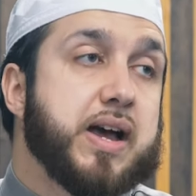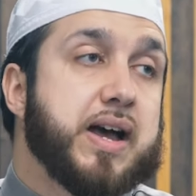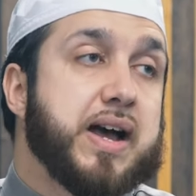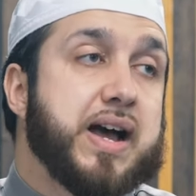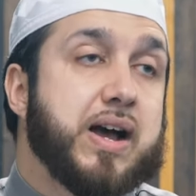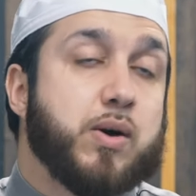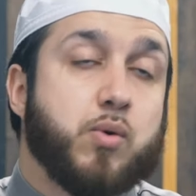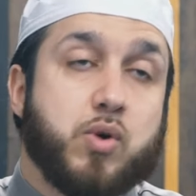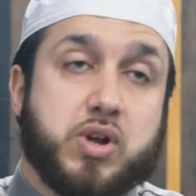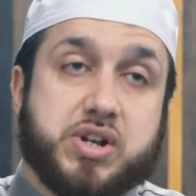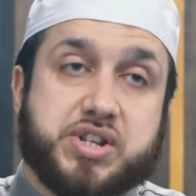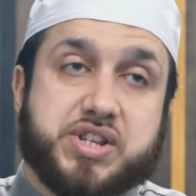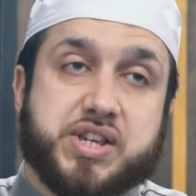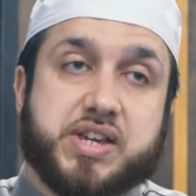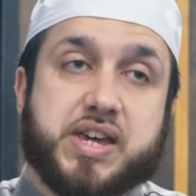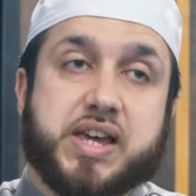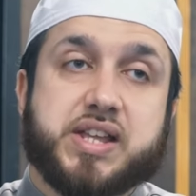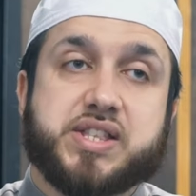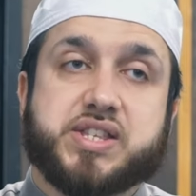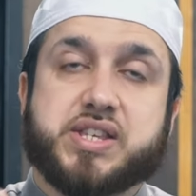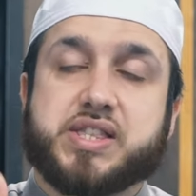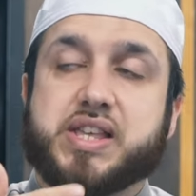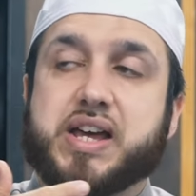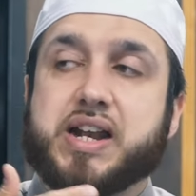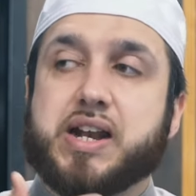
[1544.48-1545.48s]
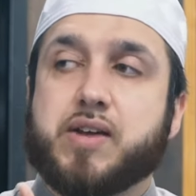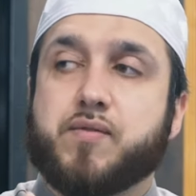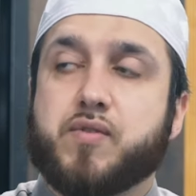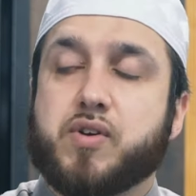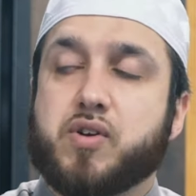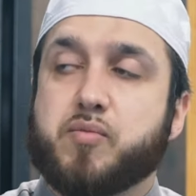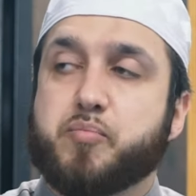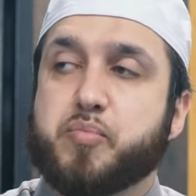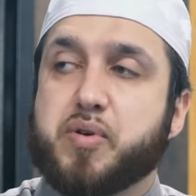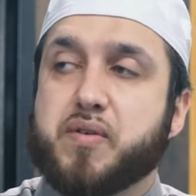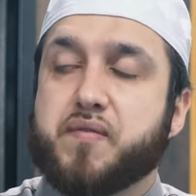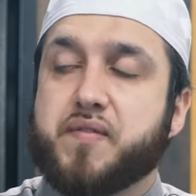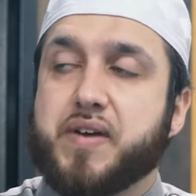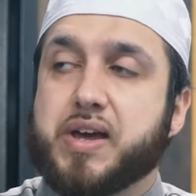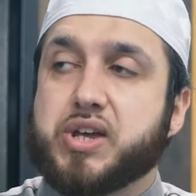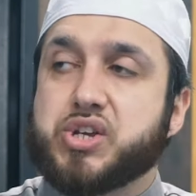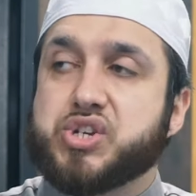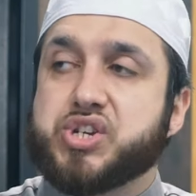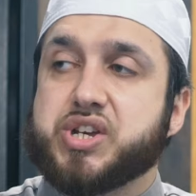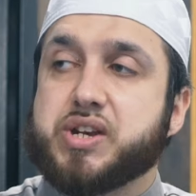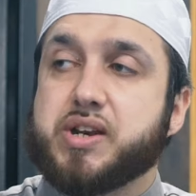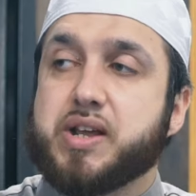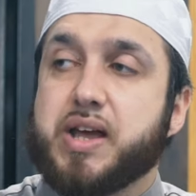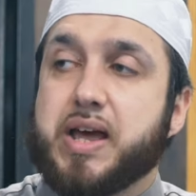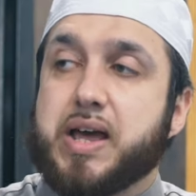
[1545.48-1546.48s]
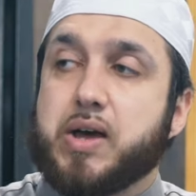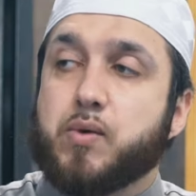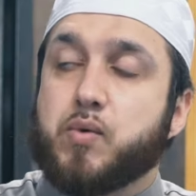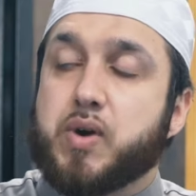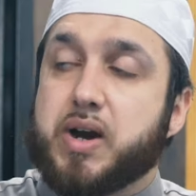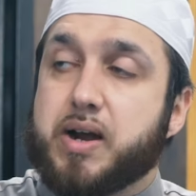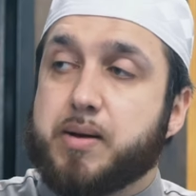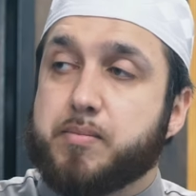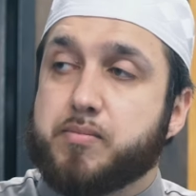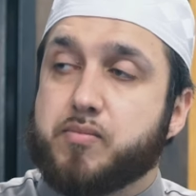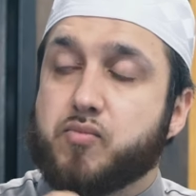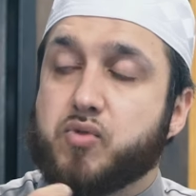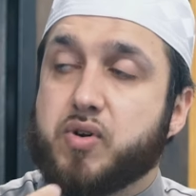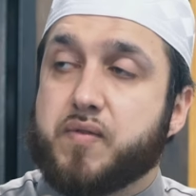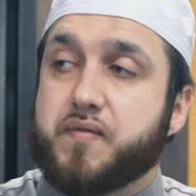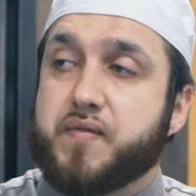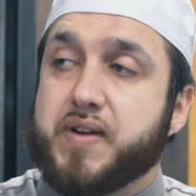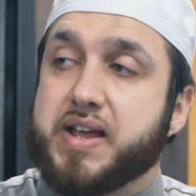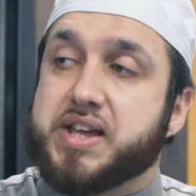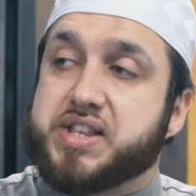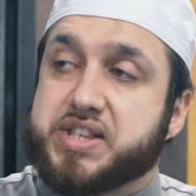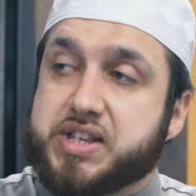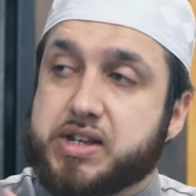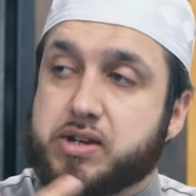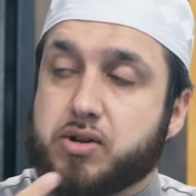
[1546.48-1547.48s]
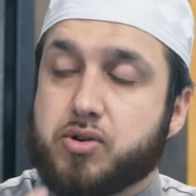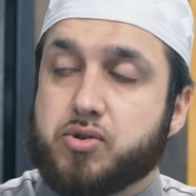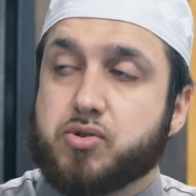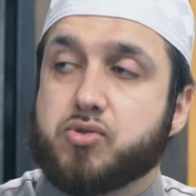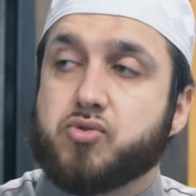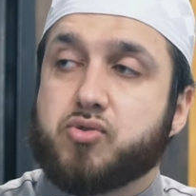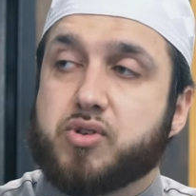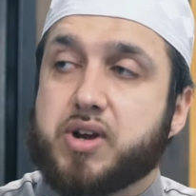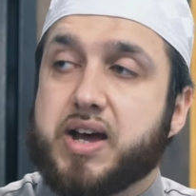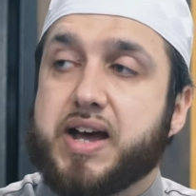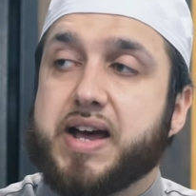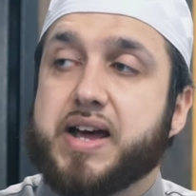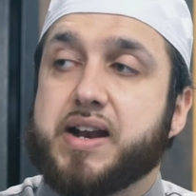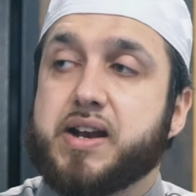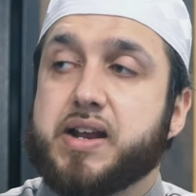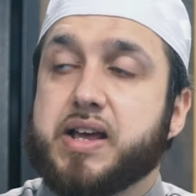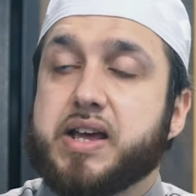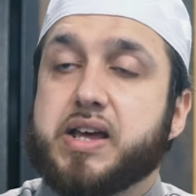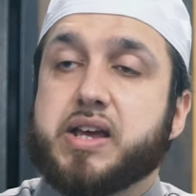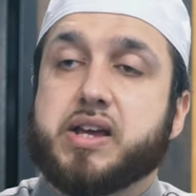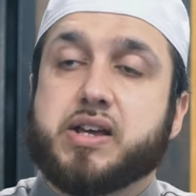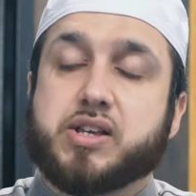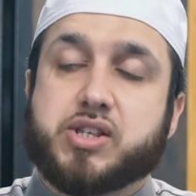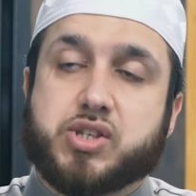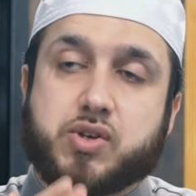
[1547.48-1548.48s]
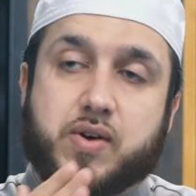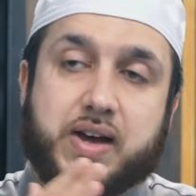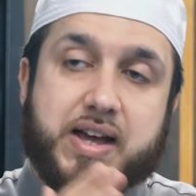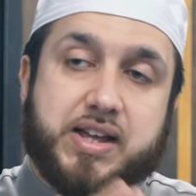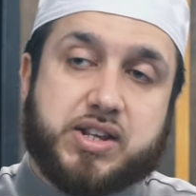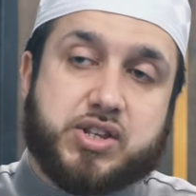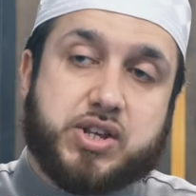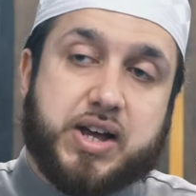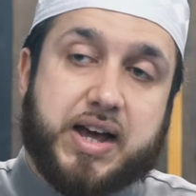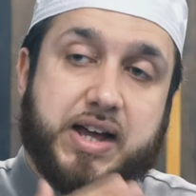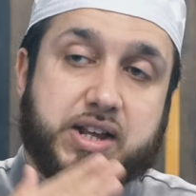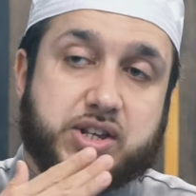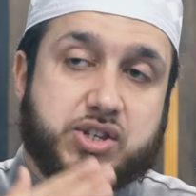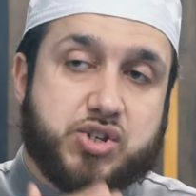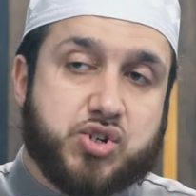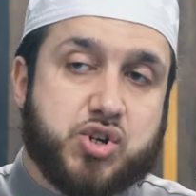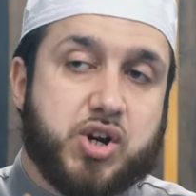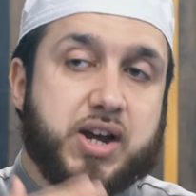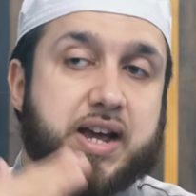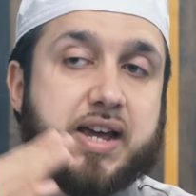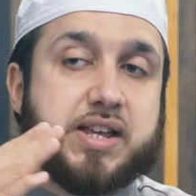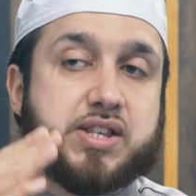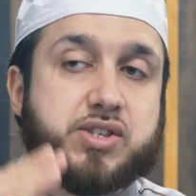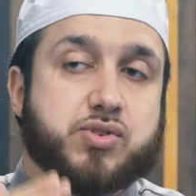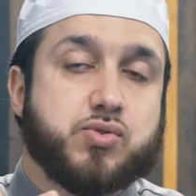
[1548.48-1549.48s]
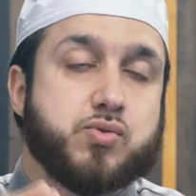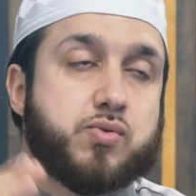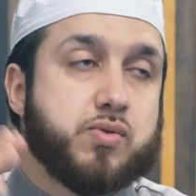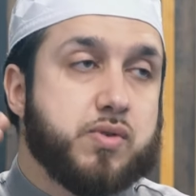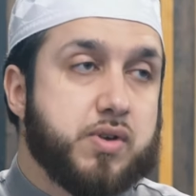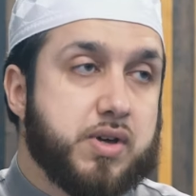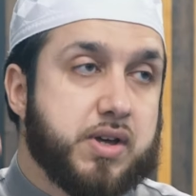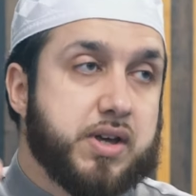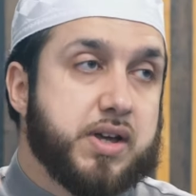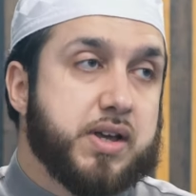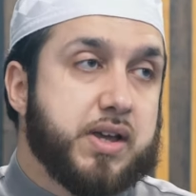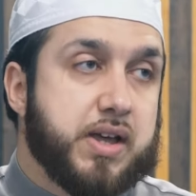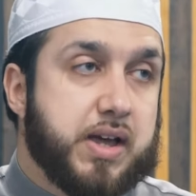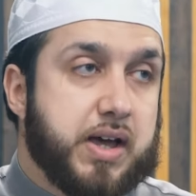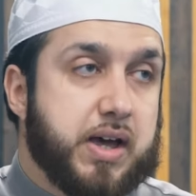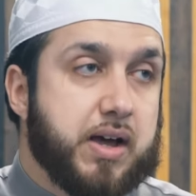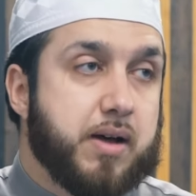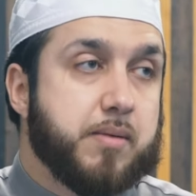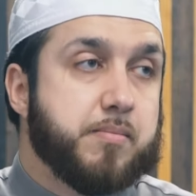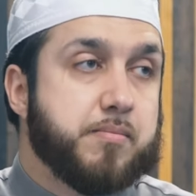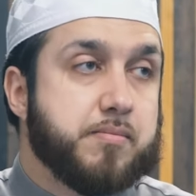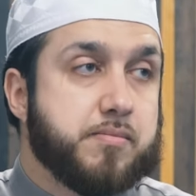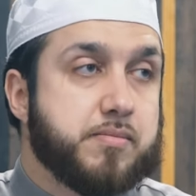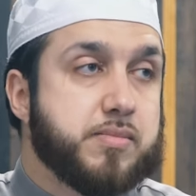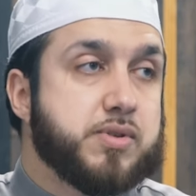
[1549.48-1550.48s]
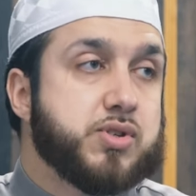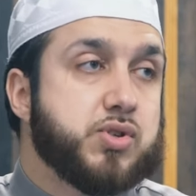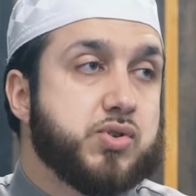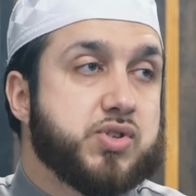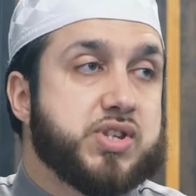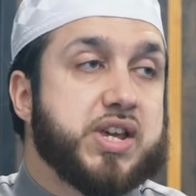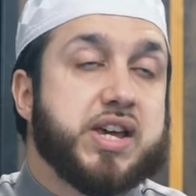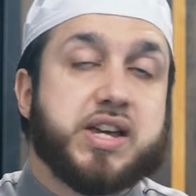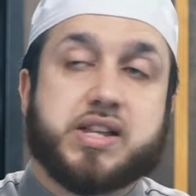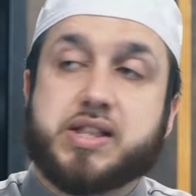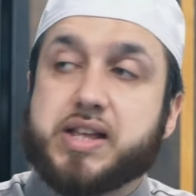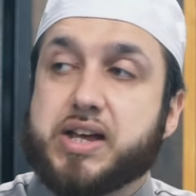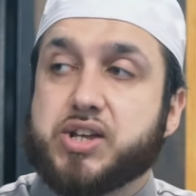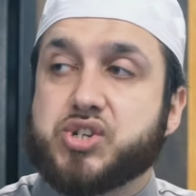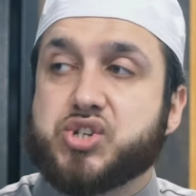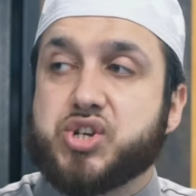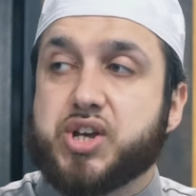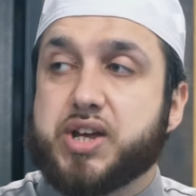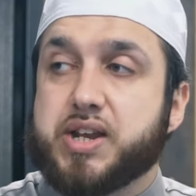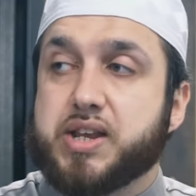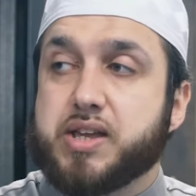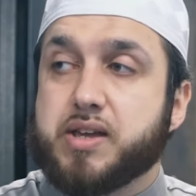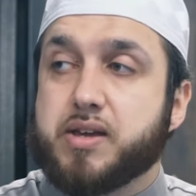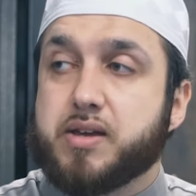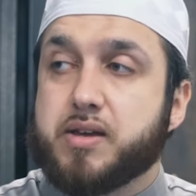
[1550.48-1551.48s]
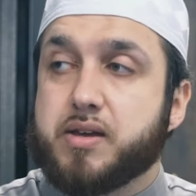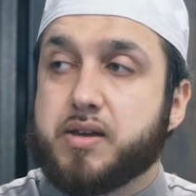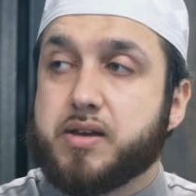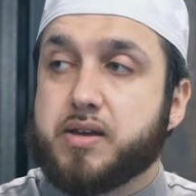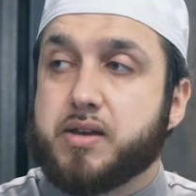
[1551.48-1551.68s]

I want to get to that level of perfection where I'm reflecting on the Quran, so I try to take that journey.